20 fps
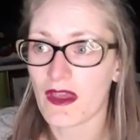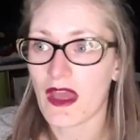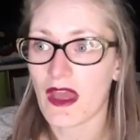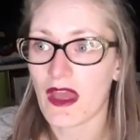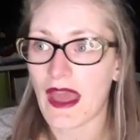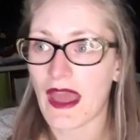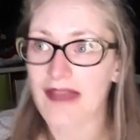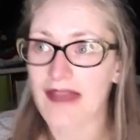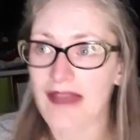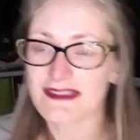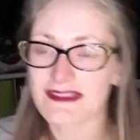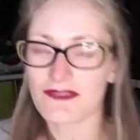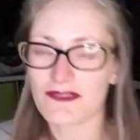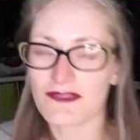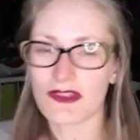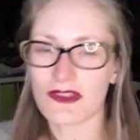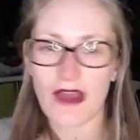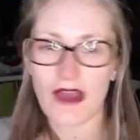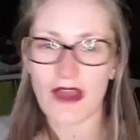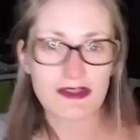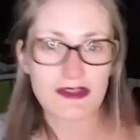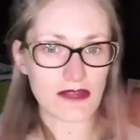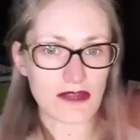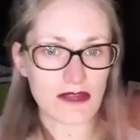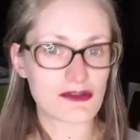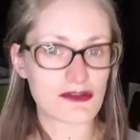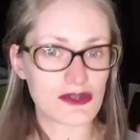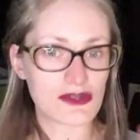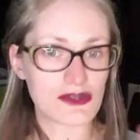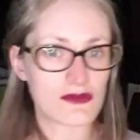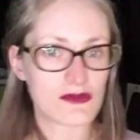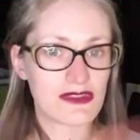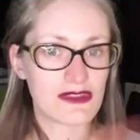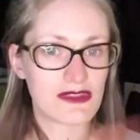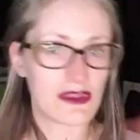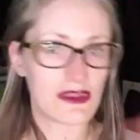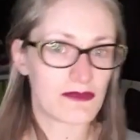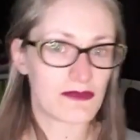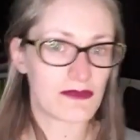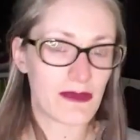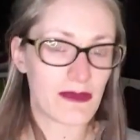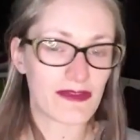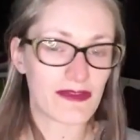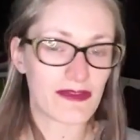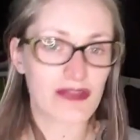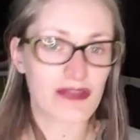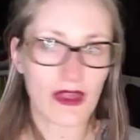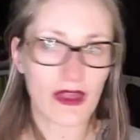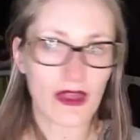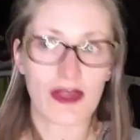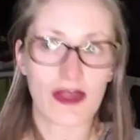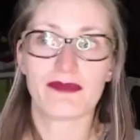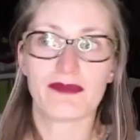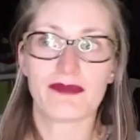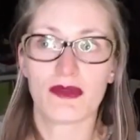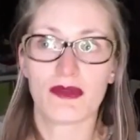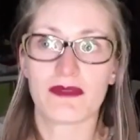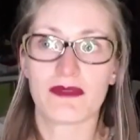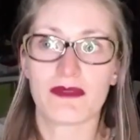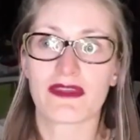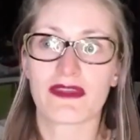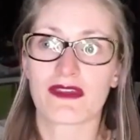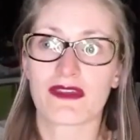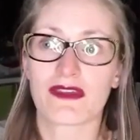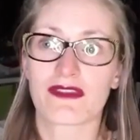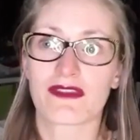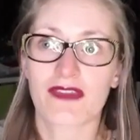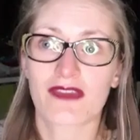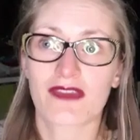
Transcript: And it's something that I don't do with the other members of the herd, purely because